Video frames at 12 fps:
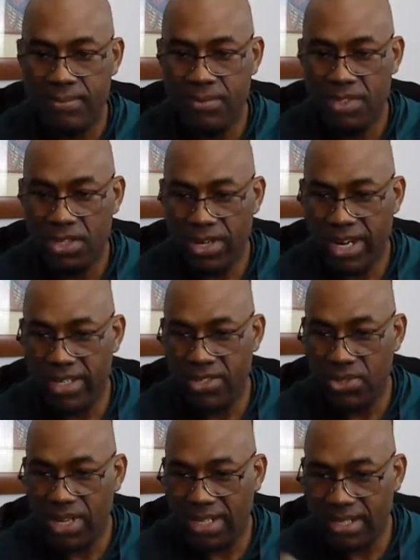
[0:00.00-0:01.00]
All right, so
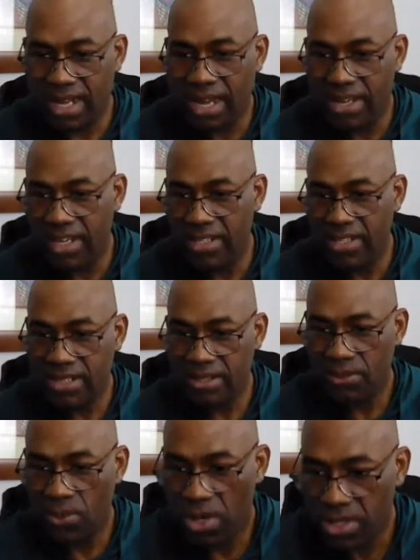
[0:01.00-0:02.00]
that is how it
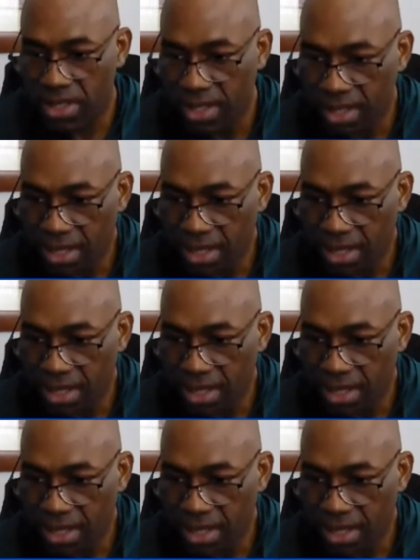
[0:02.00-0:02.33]
works.